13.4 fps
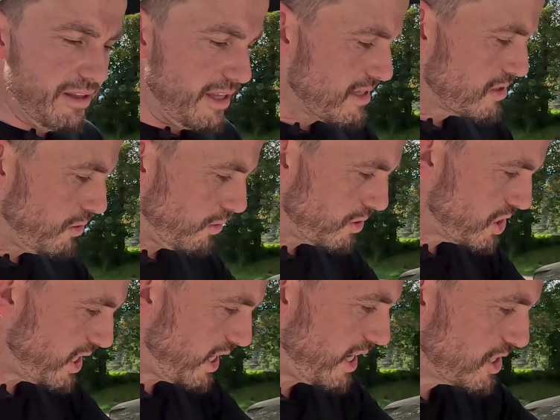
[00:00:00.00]
let's talk
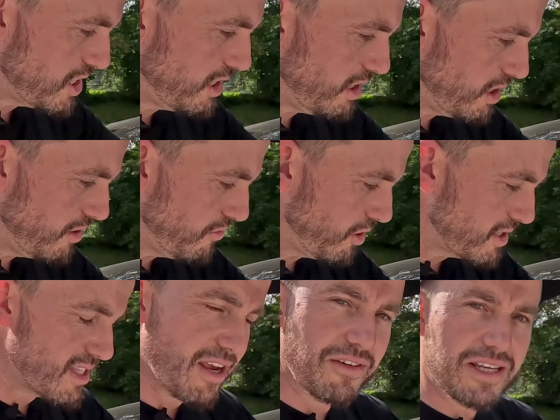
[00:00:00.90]
charging. You've got a
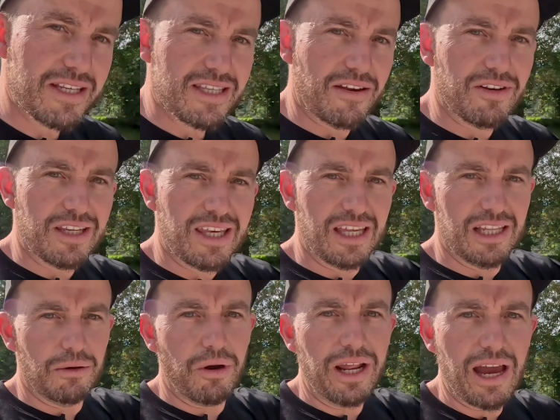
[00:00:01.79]
77
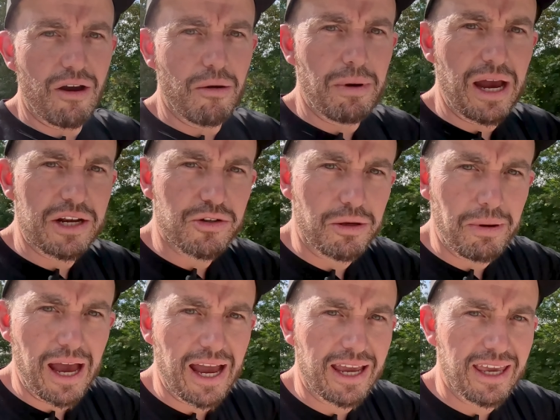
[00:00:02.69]
kilowatt hour battery
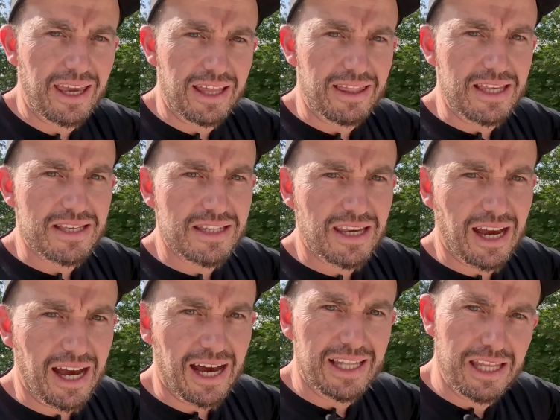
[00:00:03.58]
pack in this
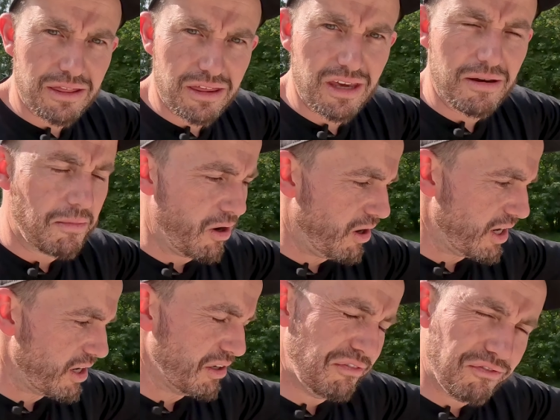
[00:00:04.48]
car, lithium
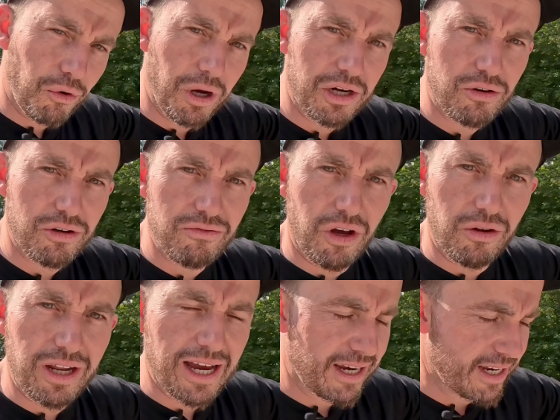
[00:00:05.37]
ion, 400
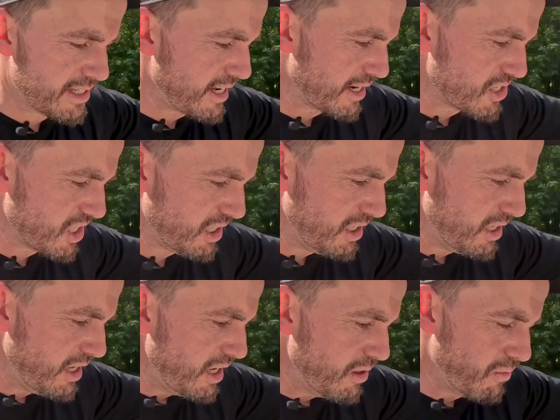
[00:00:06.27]
volt architecture
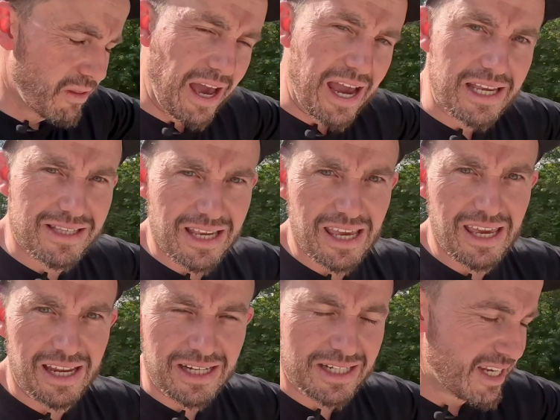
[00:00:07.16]
with
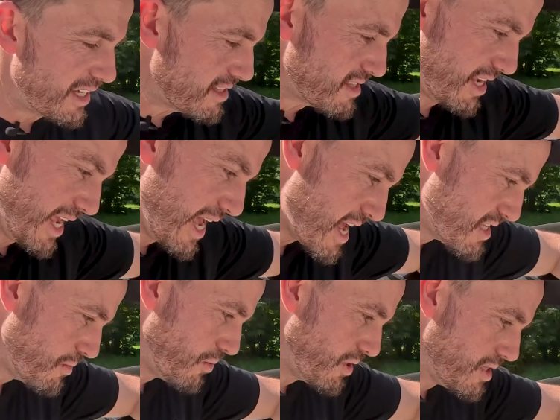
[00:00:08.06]
AC and DC,
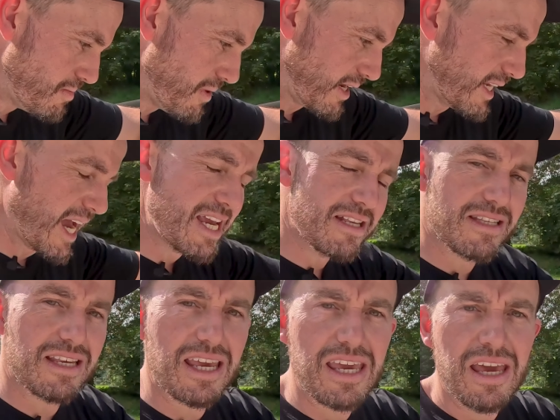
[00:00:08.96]
as you would expect.
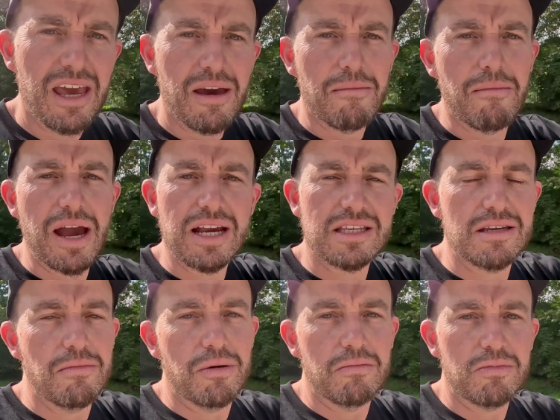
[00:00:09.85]
AC,
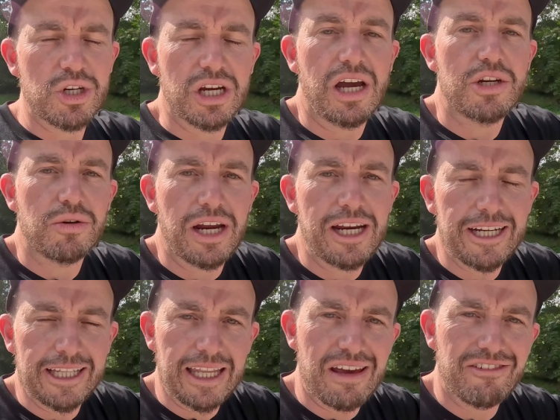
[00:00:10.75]
maximum charge rate,
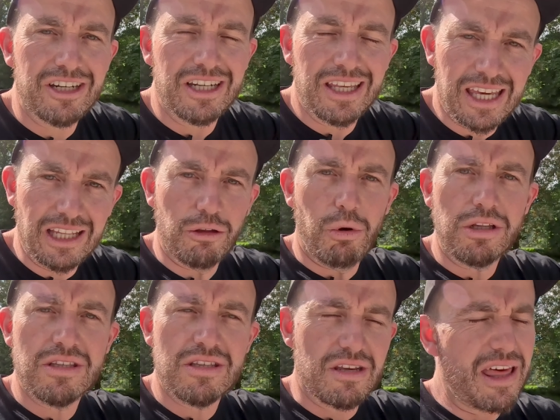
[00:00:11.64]
11
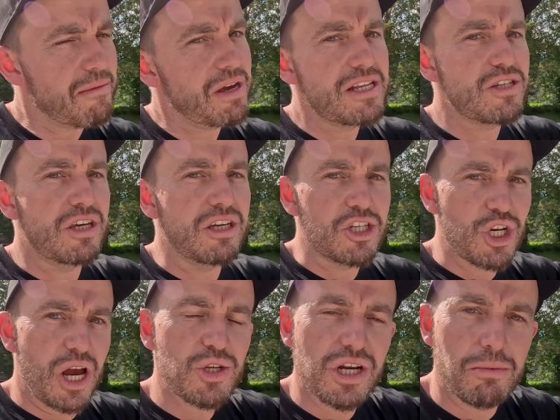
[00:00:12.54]
kilowatts. So that means you can
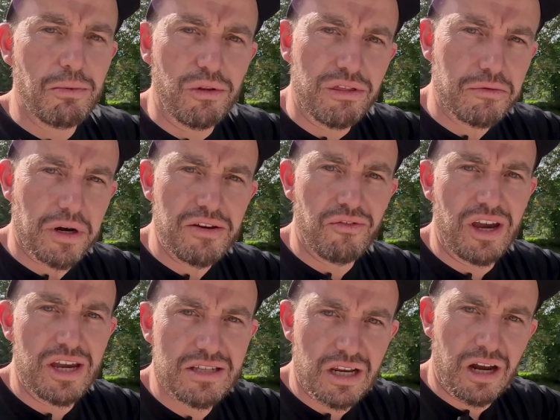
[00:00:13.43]
charge it up on
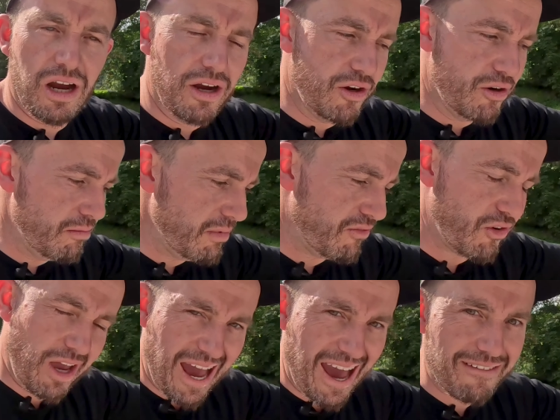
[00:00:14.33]
3-phase at home if
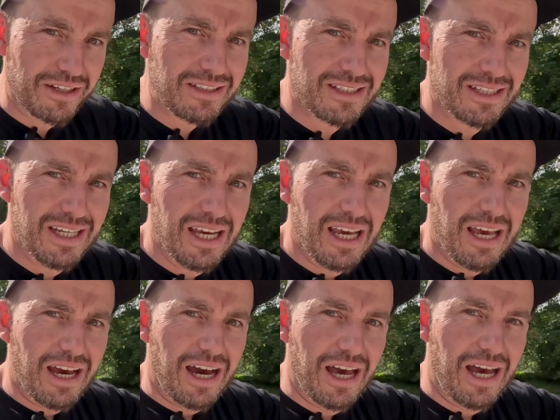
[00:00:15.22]
you have it.
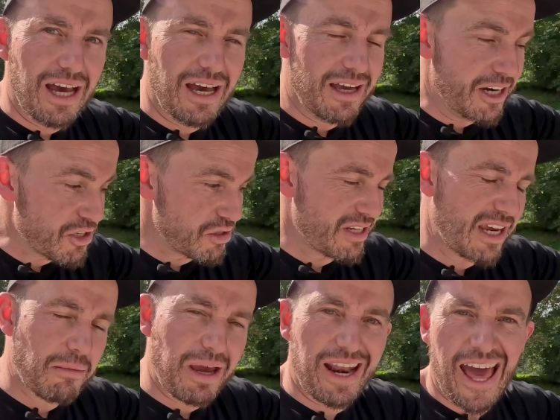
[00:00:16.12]
And it should
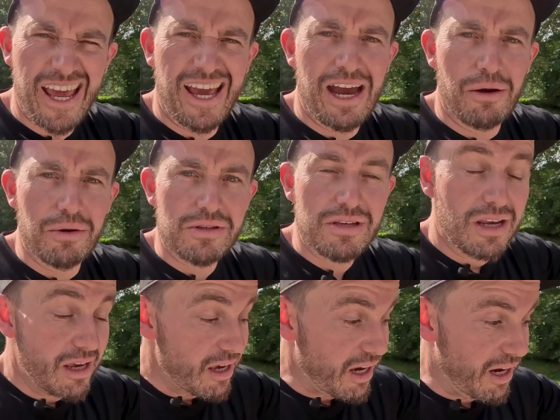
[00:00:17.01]
take about 8 hours
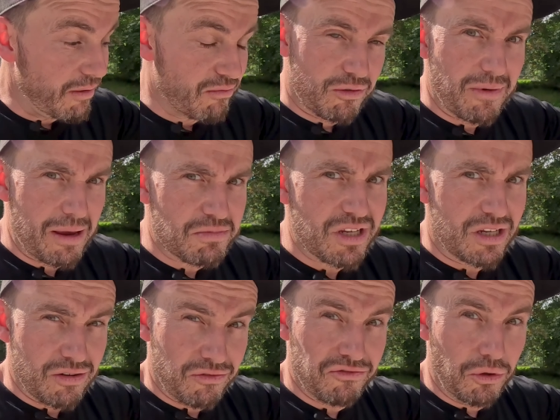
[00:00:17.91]
from empty
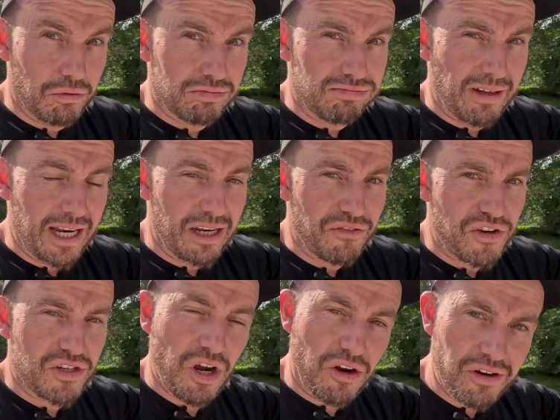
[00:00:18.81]
to full. And if
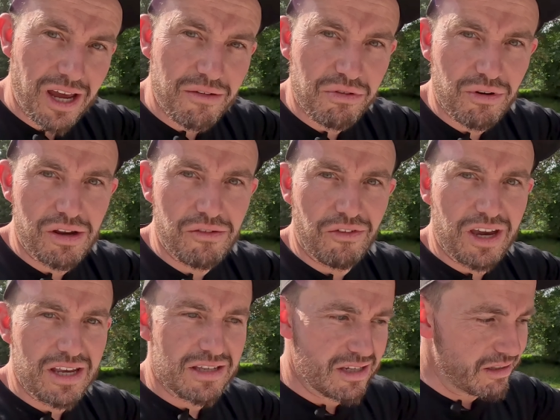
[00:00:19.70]
you don't have
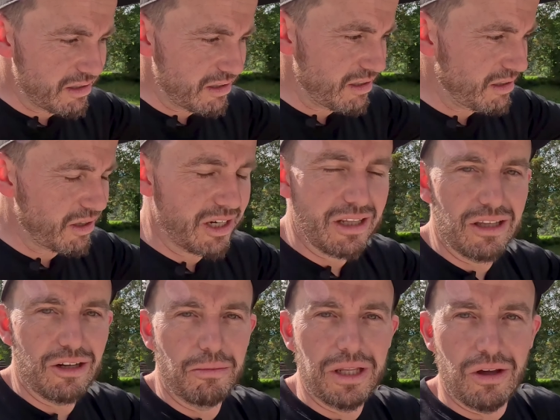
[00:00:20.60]
3-phase, you're looking a
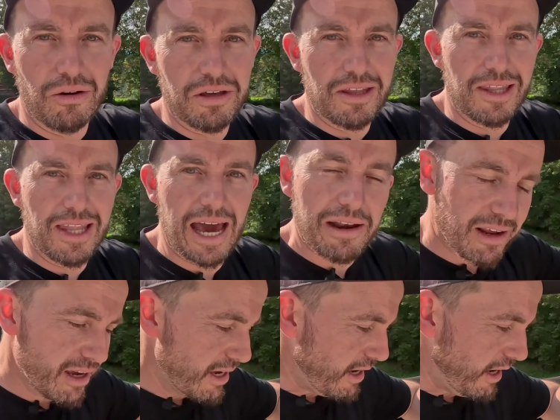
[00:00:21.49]
little bit longer than that.
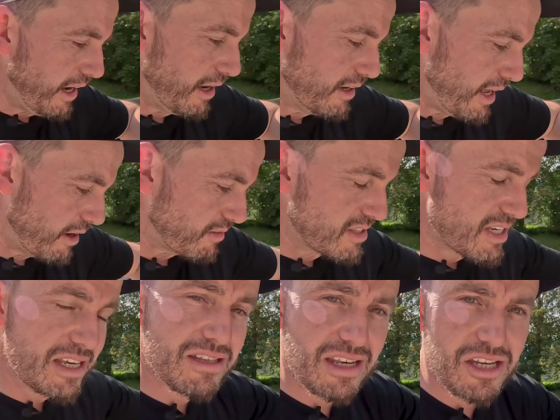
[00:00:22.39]
Now,
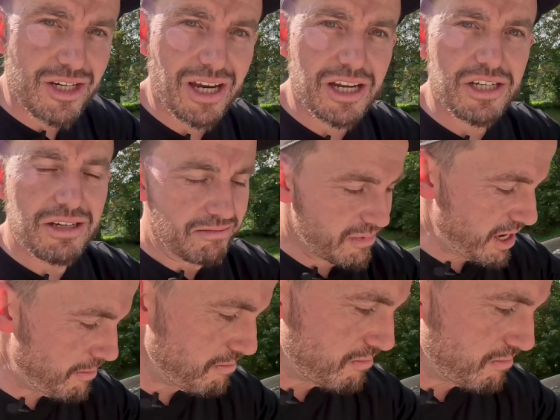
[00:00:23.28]
DC charging, yep,